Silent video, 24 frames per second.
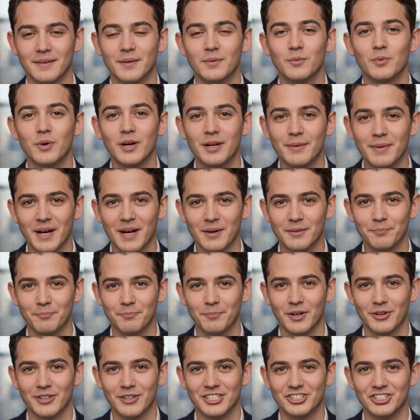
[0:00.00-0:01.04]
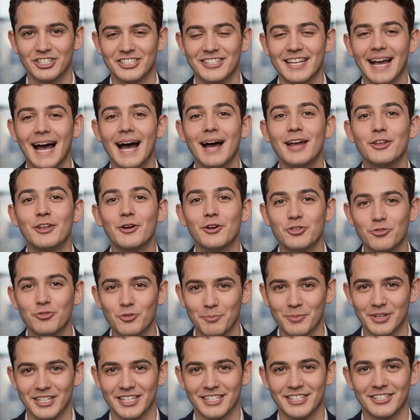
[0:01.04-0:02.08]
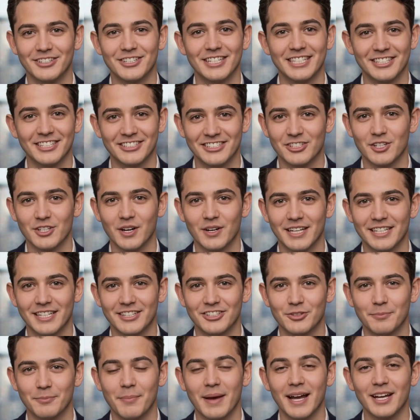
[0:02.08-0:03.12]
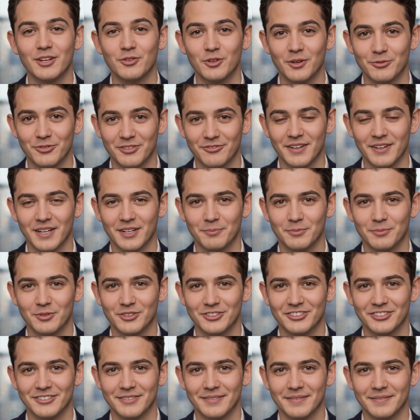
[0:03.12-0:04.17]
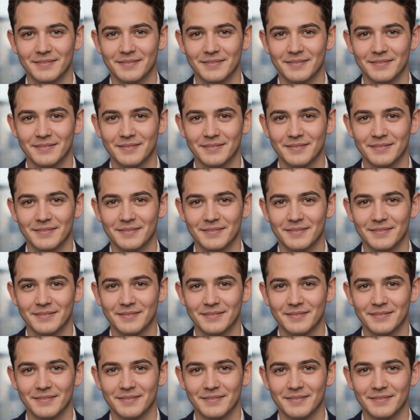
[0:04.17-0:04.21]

What about malicious actors repeatedly installing to bankrupt developers?